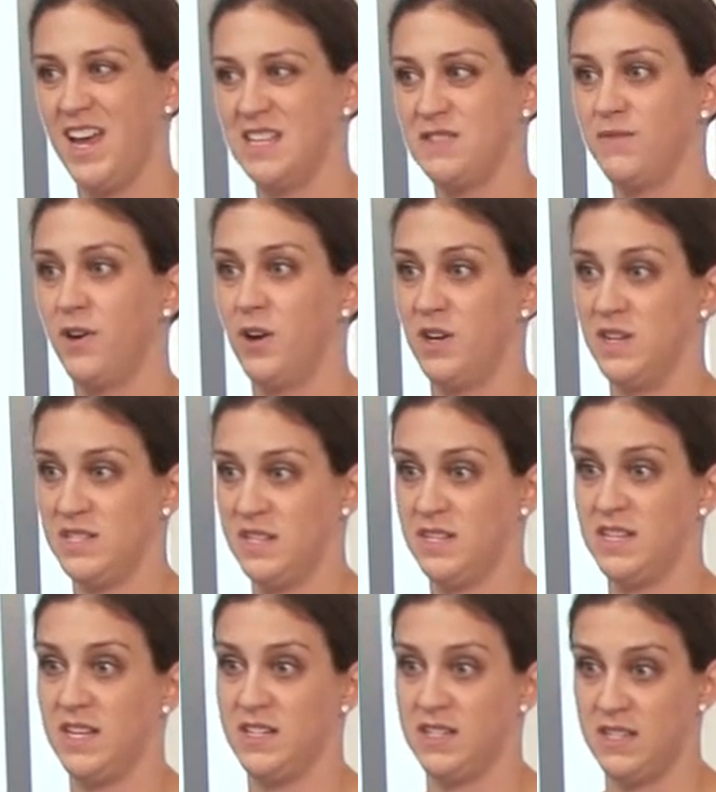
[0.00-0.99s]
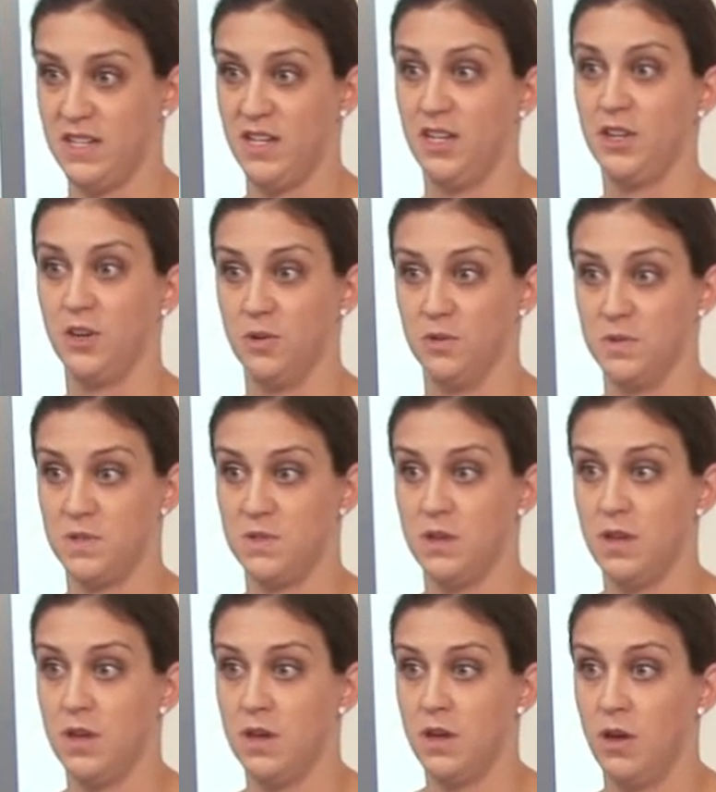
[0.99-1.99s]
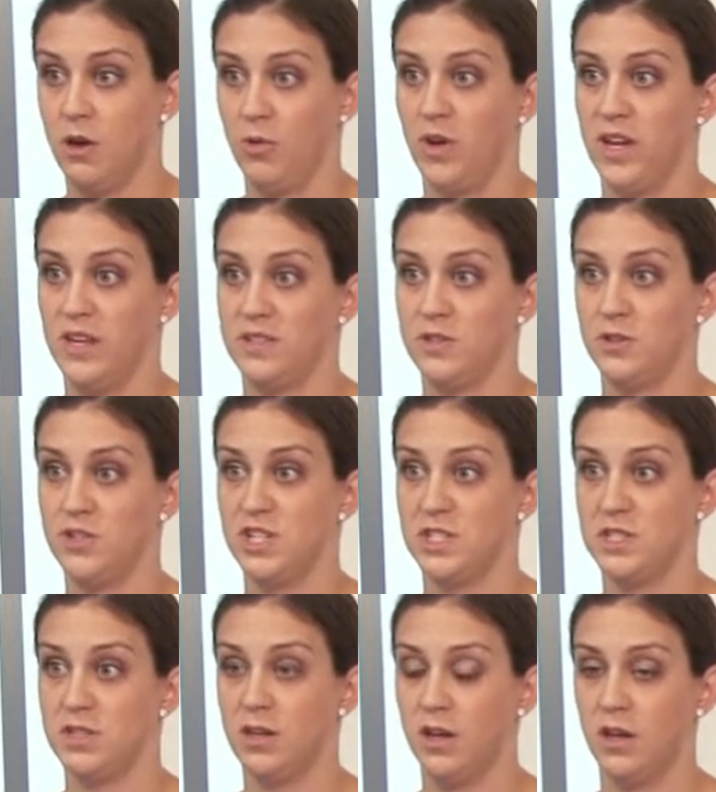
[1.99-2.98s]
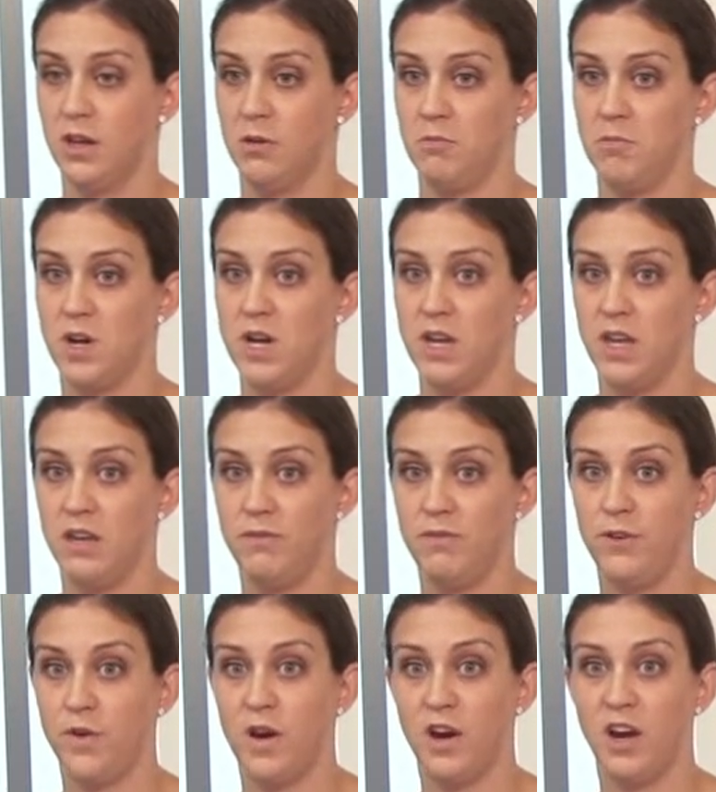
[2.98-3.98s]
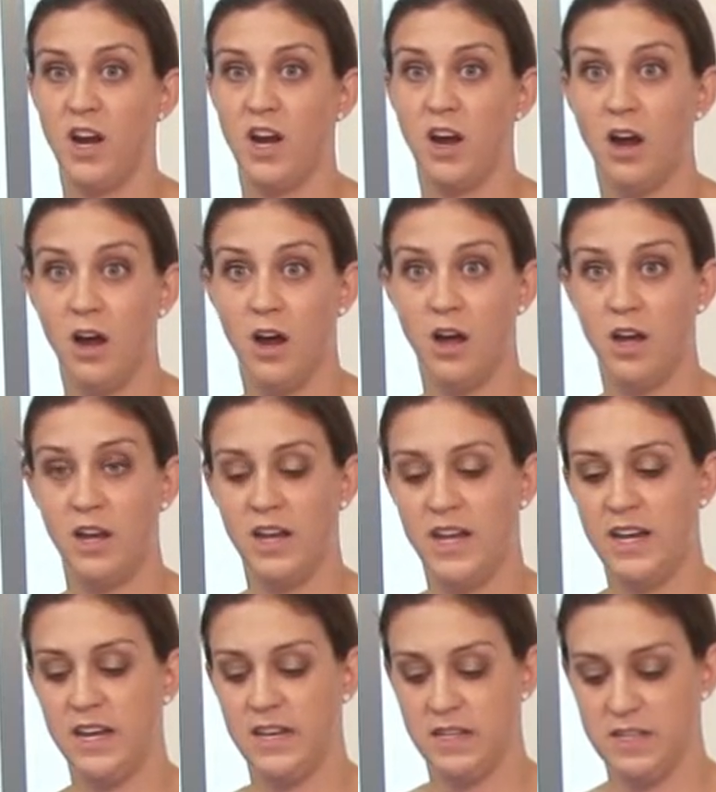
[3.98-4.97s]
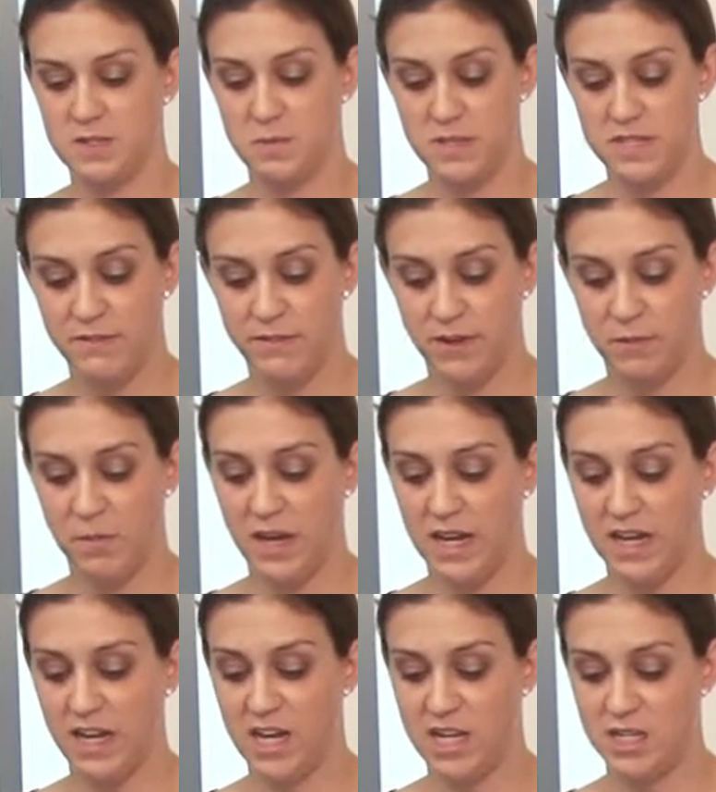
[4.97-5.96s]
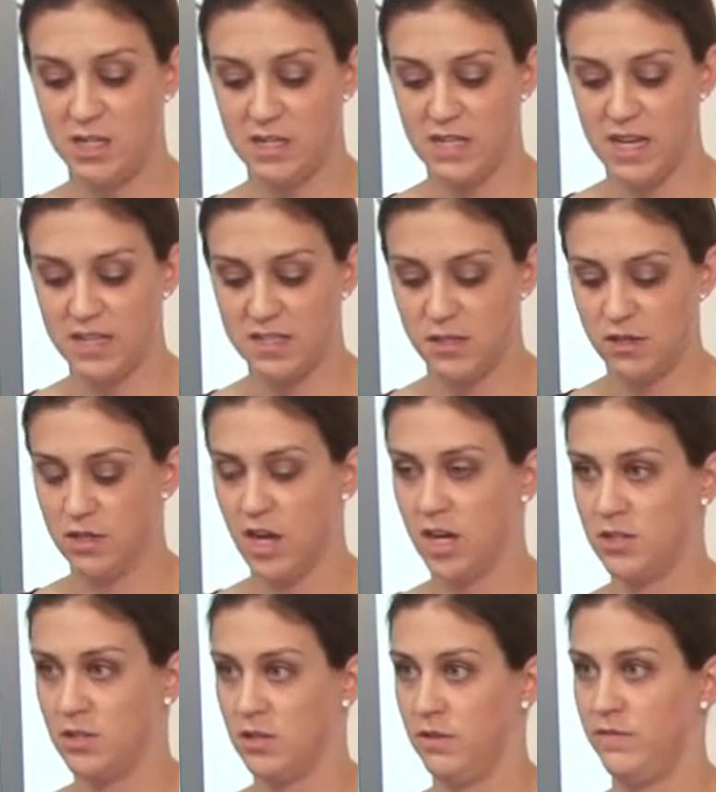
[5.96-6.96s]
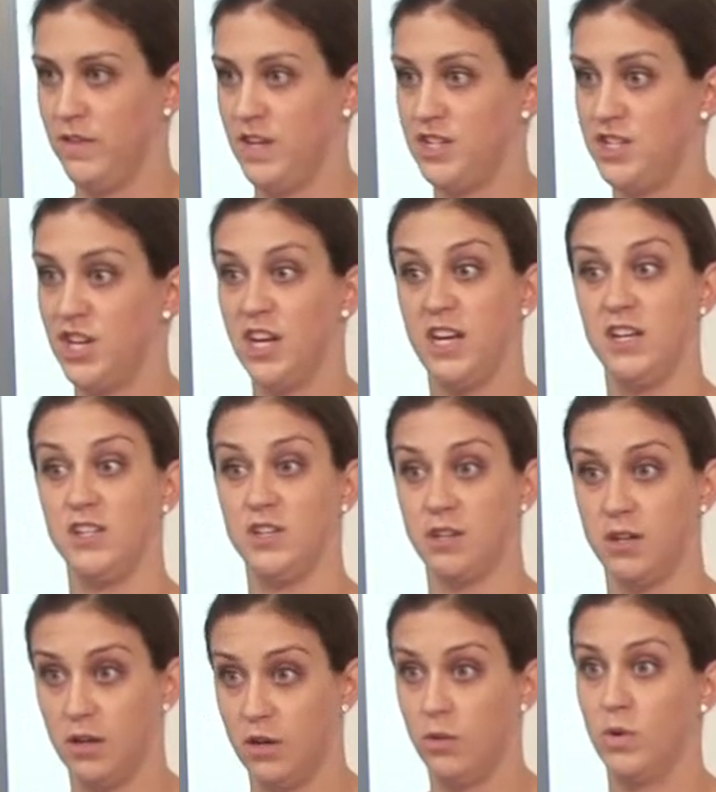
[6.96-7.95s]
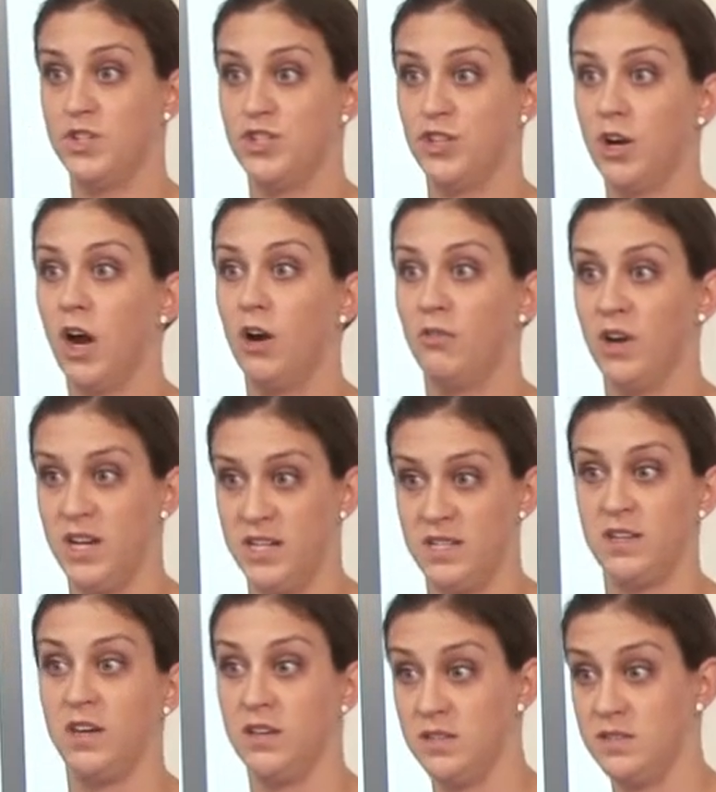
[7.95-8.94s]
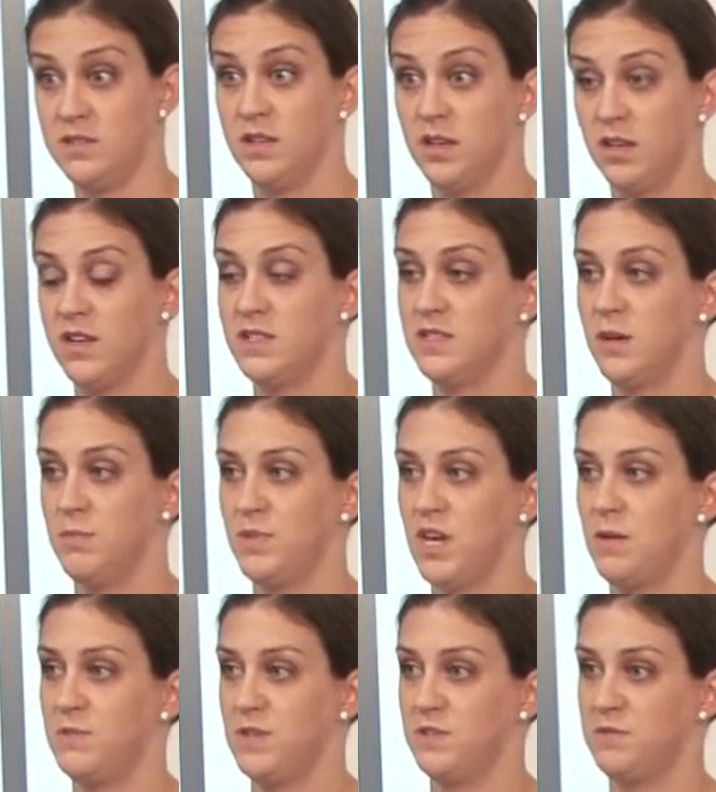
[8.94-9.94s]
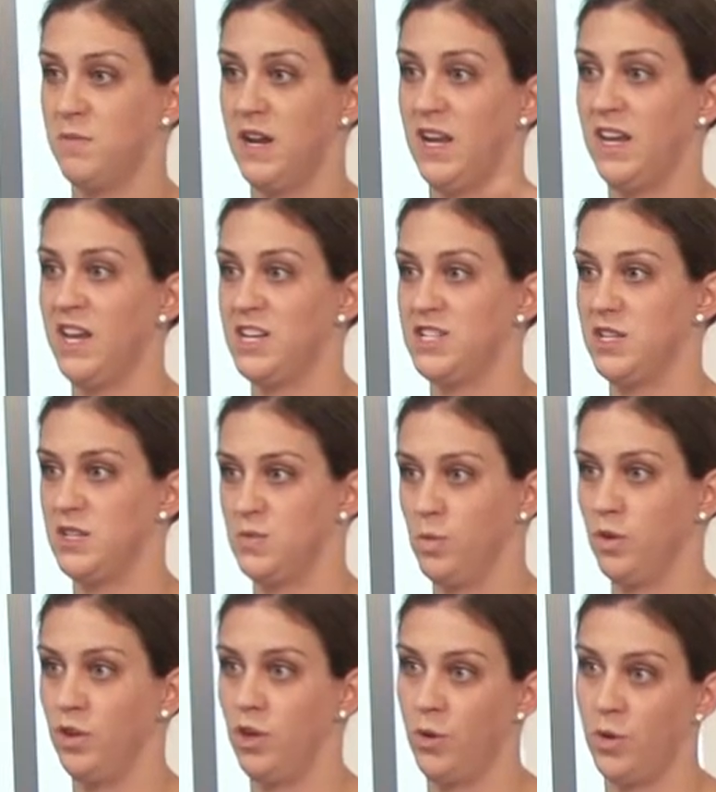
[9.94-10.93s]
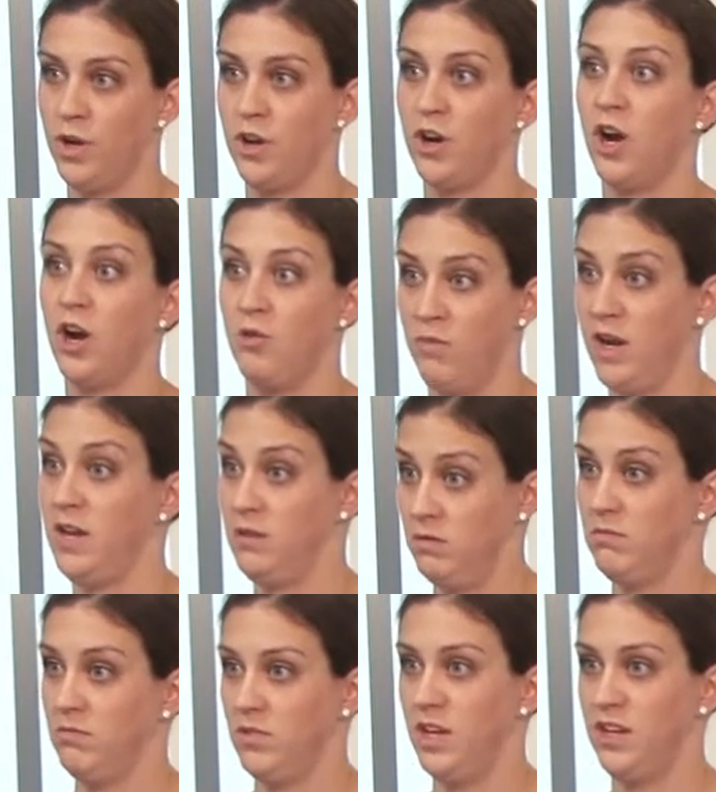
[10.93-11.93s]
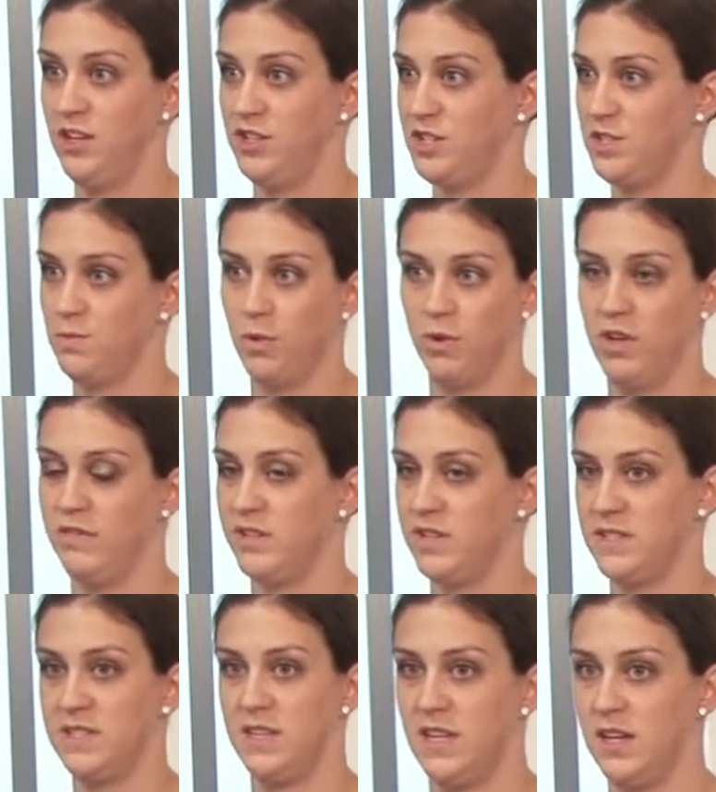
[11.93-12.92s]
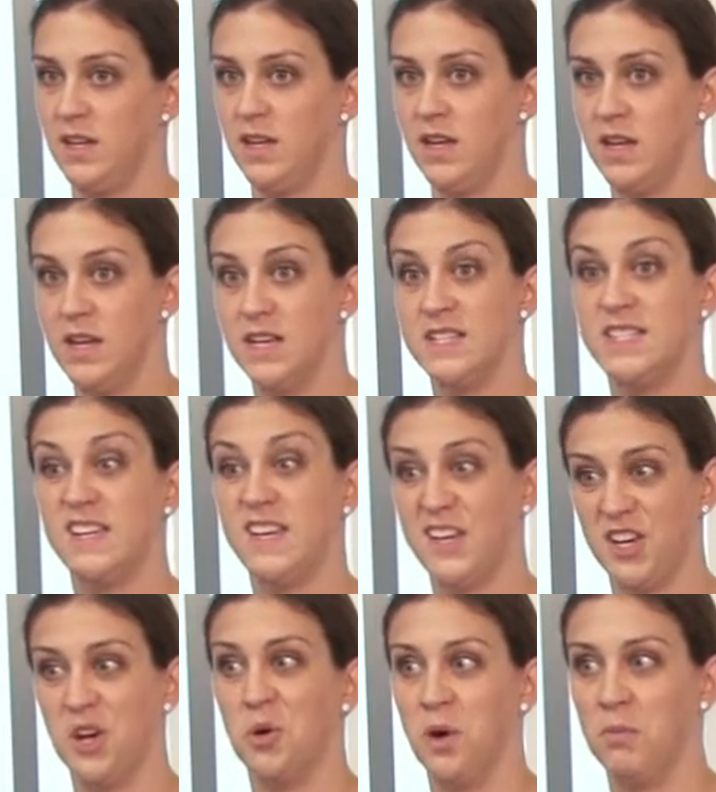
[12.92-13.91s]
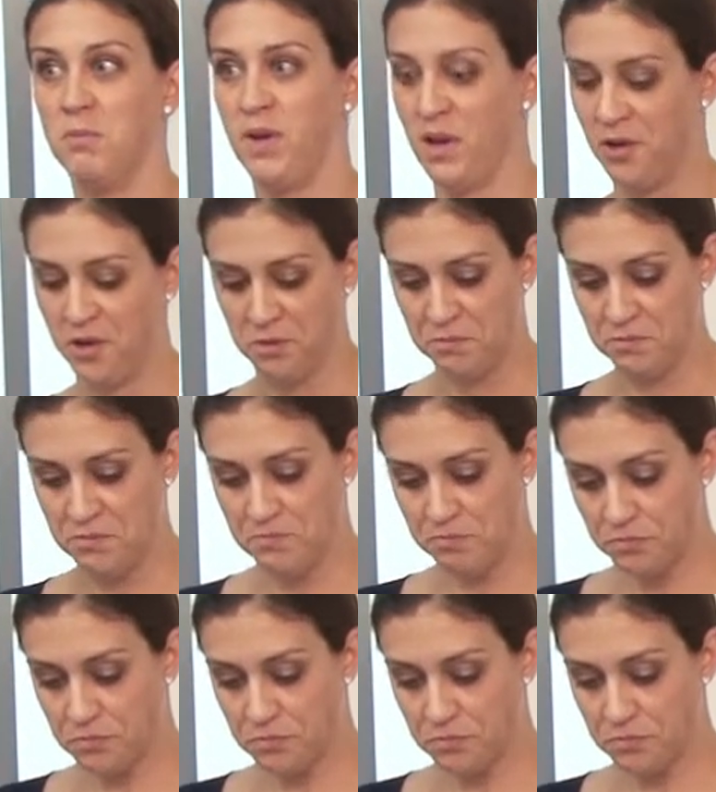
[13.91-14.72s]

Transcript: as far as intensity goes. Okay, so just if you are on any specific medications, ask your doctor if they change what your heart rate does, because sometimes those medications will lower your heart rate and you just won't even see it go up at all.